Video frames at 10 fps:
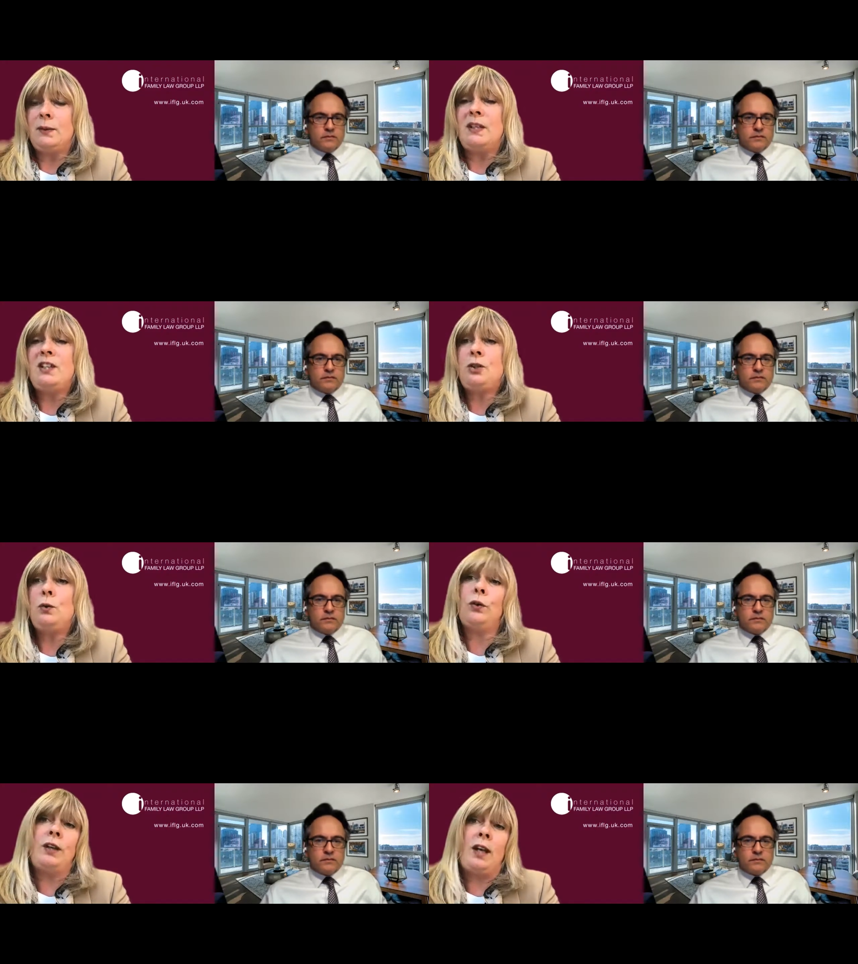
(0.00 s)
Speaker 1: We do
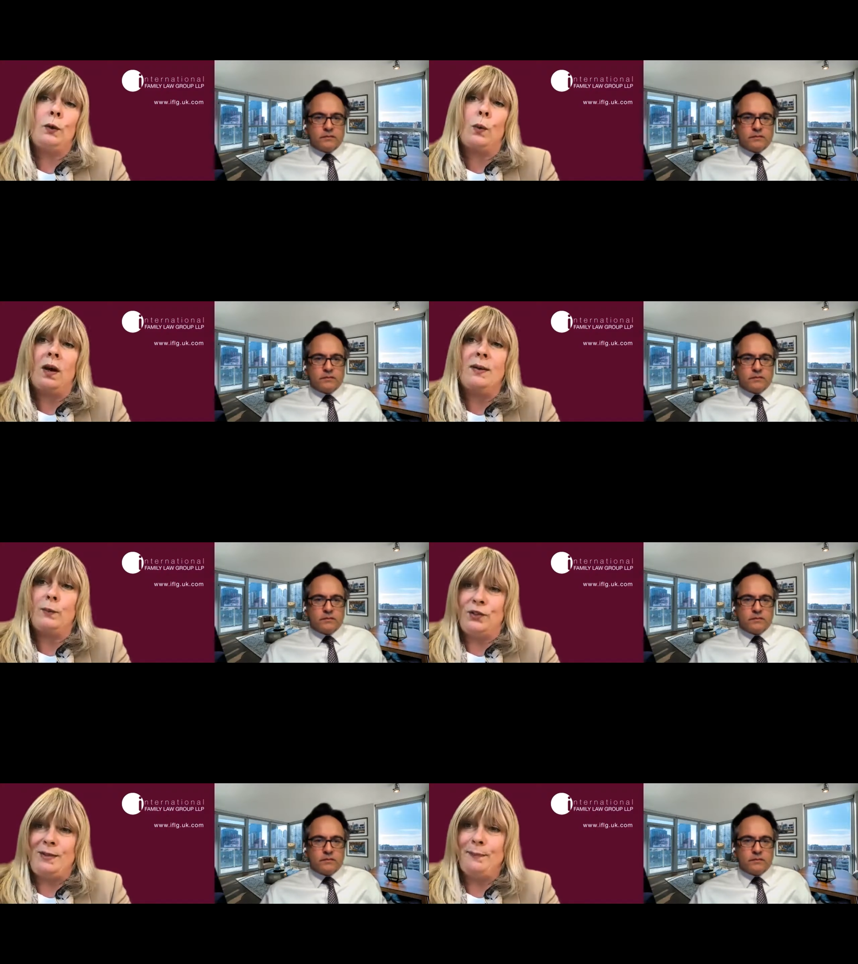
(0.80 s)
not know quite
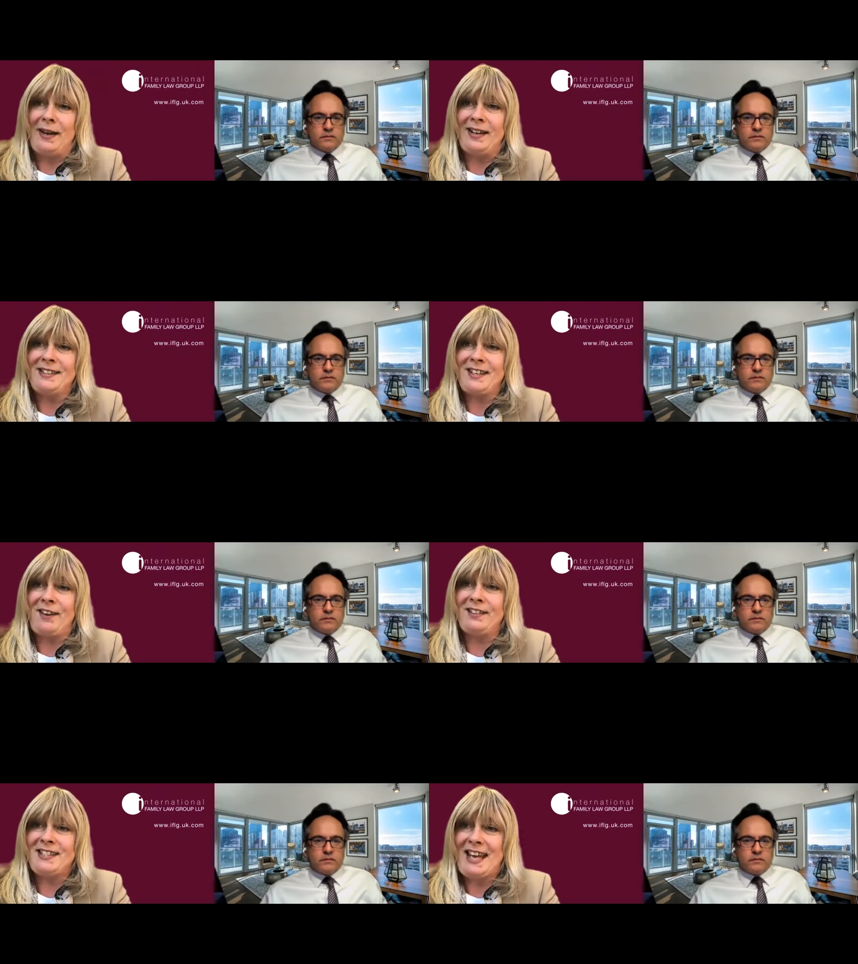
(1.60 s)
what impact it's
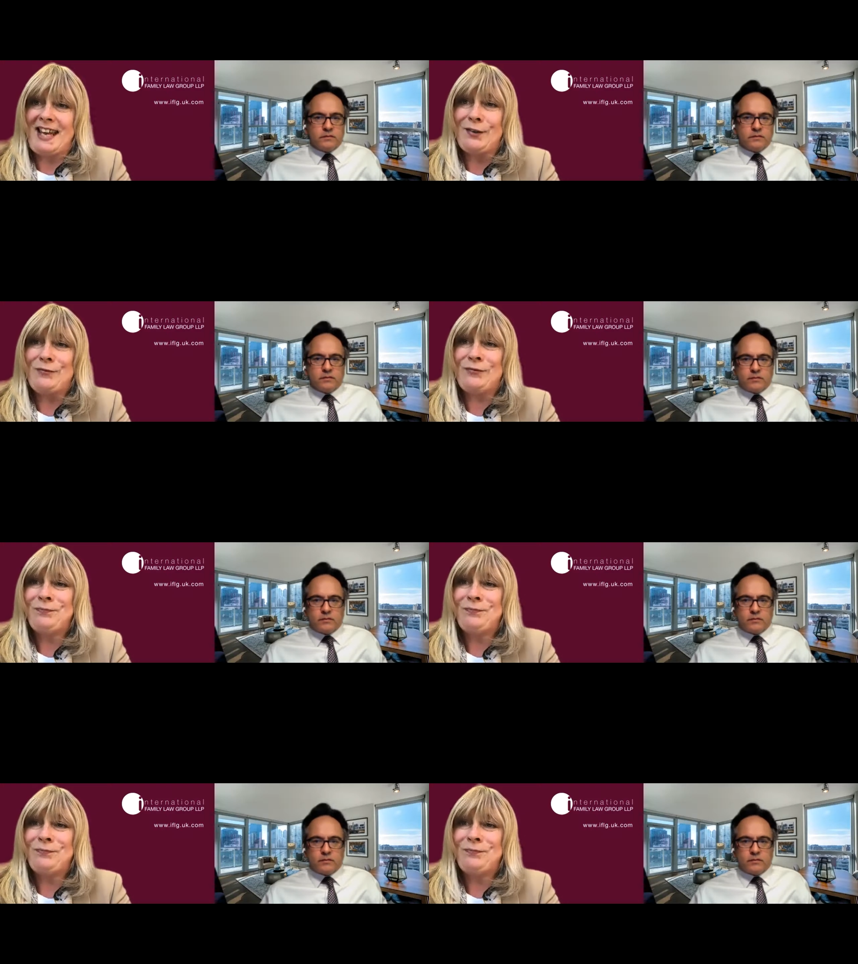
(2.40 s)
going to have.